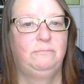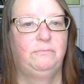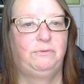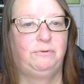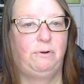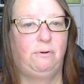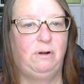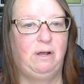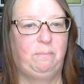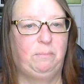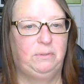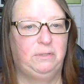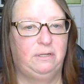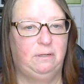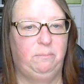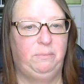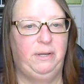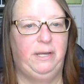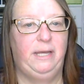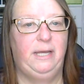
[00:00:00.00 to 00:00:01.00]
thrown up a
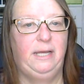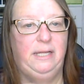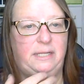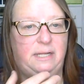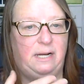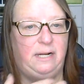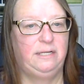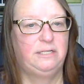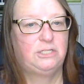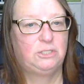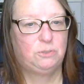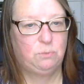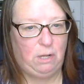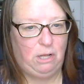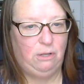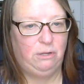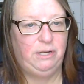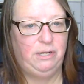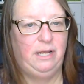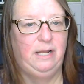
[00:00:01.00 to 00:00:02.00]
little bit, and then I
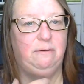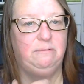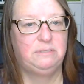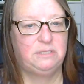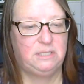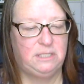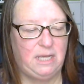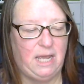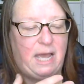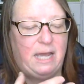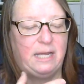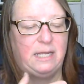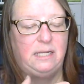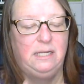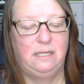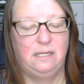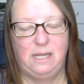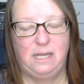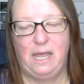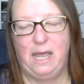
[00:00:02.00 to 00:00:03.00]
swallowed it, and I was gagging
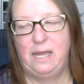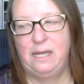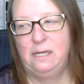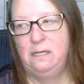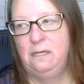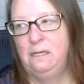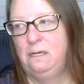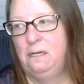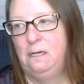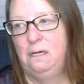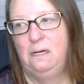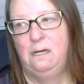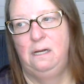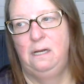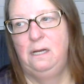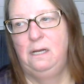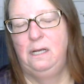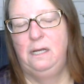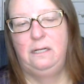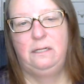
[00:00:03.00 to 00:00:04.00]
and gagging
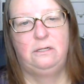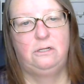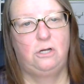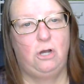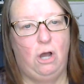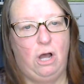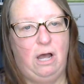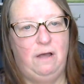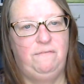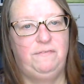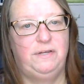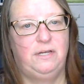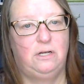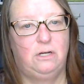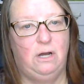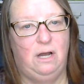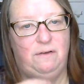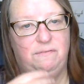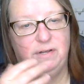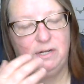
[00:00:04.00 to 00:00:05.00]
and coughing and
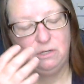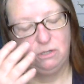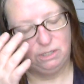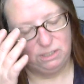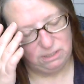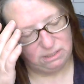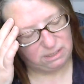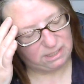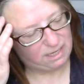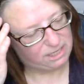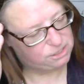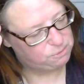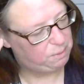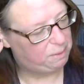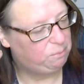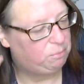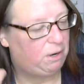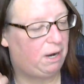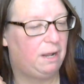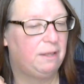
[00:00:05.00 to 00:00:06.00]
coughing. I couldn't catch my
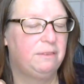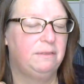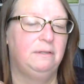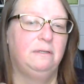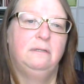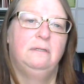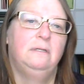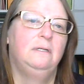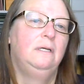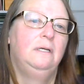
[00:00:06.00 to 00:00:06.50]
breath, and